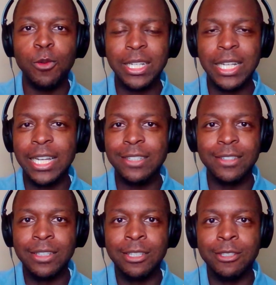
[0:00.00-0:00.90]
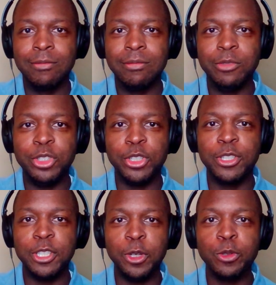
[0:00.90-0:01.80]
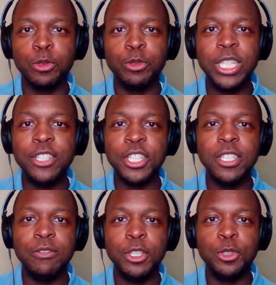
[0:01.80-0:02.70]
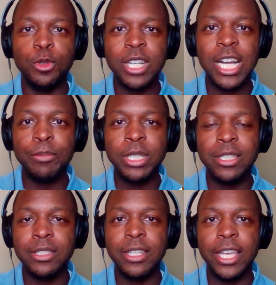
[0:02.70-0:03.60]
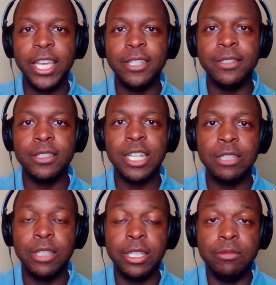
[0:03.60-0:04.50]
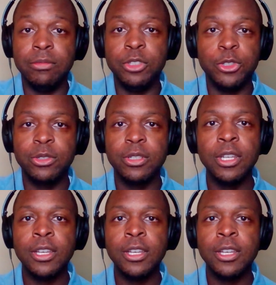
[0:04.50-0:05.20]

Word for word: Why not just go through each individual comment and and just